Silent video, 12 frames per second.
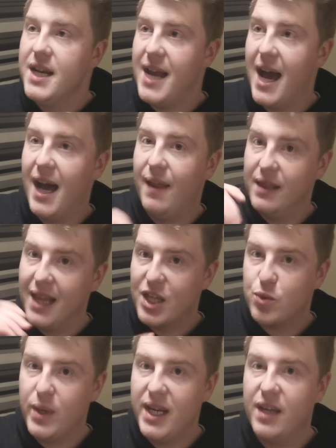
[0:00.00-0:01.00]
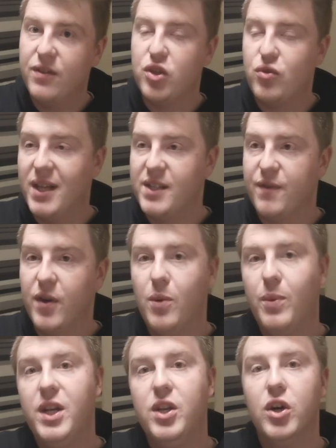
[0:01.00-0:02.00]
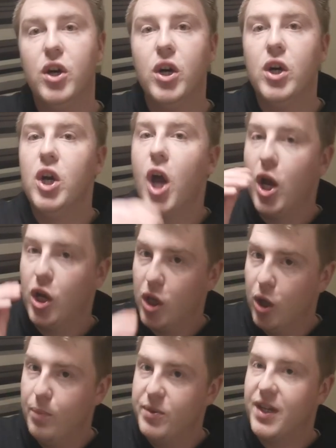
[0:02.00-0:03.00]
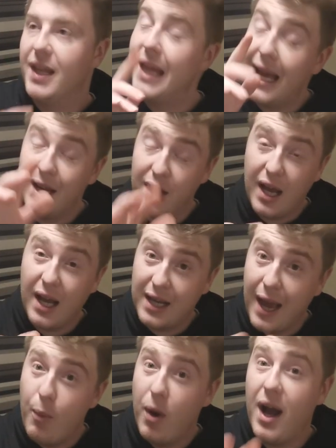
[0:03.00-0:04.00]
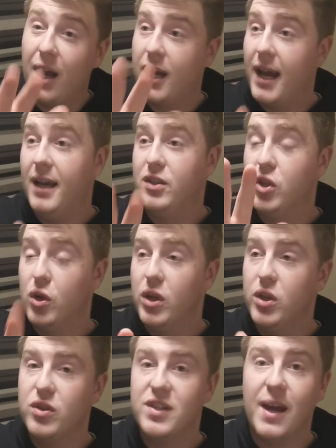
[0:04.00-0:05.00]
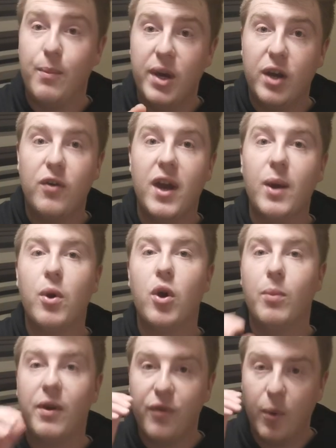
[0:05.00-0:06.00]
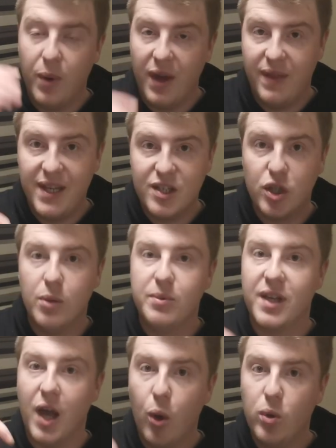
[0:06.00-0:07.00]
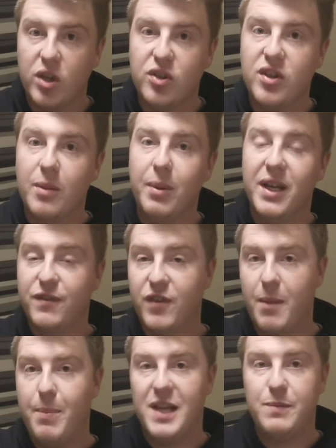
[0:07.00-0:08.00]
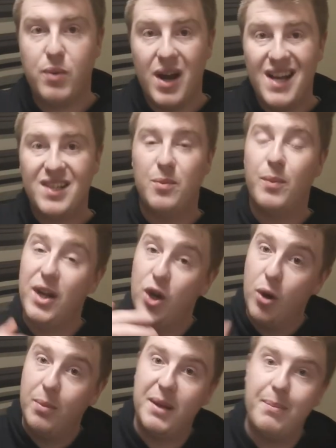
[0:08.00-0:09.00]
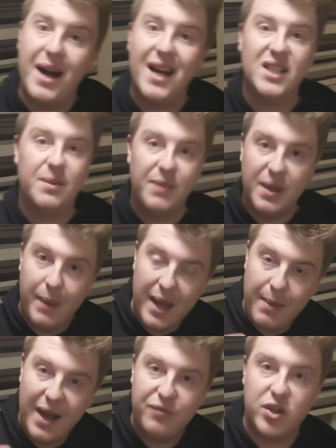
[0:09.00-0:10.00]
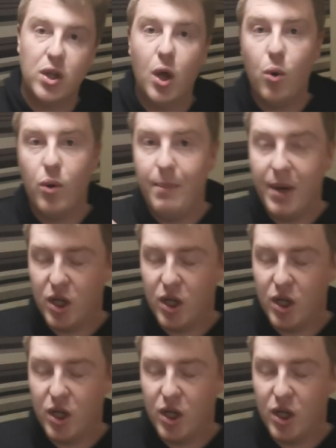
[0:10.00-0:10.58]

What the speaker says: Now, last week of the transfer window, clubs, I totally understand where Craig were coming from, where these clubs hold on to the players for the best price, and when nobody buys them, they maybe have to lower it